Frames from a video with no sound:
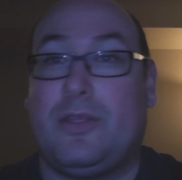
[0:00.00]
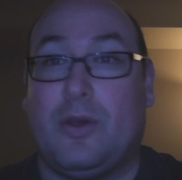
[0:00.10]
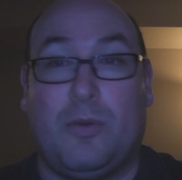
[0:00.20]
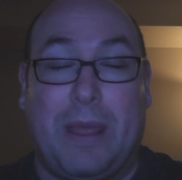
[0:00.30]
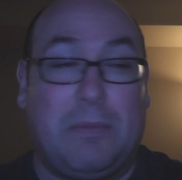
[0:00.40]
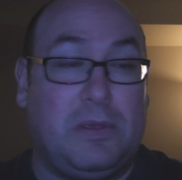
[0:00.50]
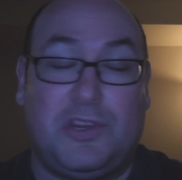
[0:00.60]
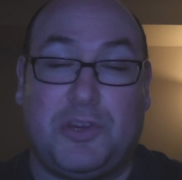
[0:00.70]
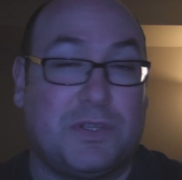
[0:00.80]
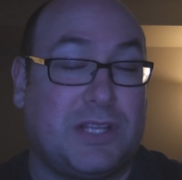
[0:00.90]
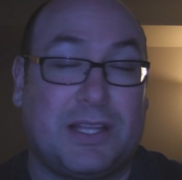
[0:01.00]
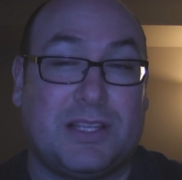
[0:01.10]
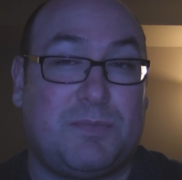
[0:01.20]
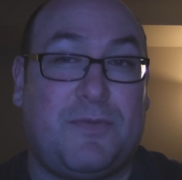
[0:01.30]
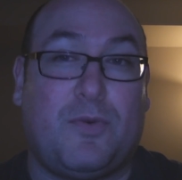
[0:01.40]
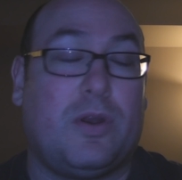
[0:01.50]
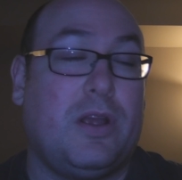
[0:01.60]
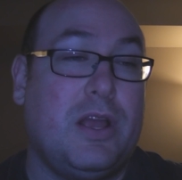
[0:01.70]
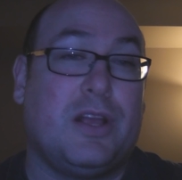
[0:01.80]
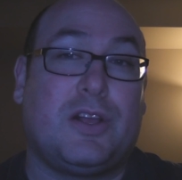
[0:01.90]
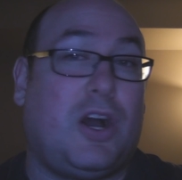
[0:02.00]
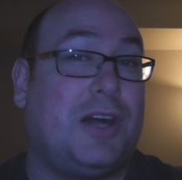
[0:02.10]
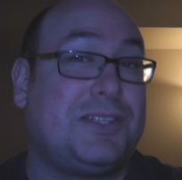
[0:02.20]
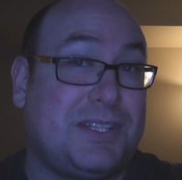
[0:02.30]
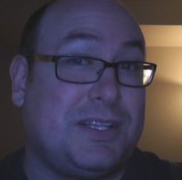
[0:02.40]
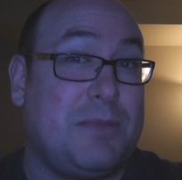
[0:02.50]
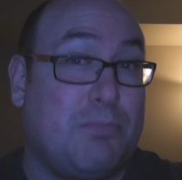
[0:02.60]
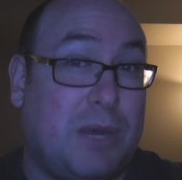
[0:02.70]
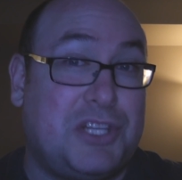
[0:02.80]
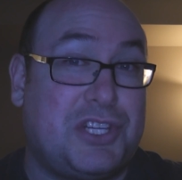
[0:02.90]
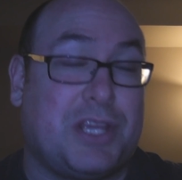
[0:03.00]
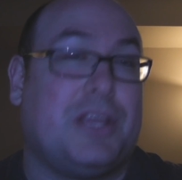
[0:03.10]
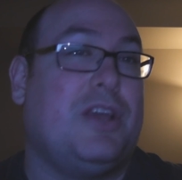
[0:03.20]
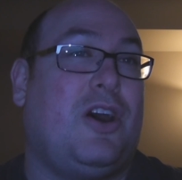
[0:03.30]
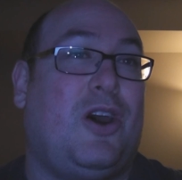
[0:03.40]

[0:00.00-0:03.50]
though maybe she was like this before, constantly munching.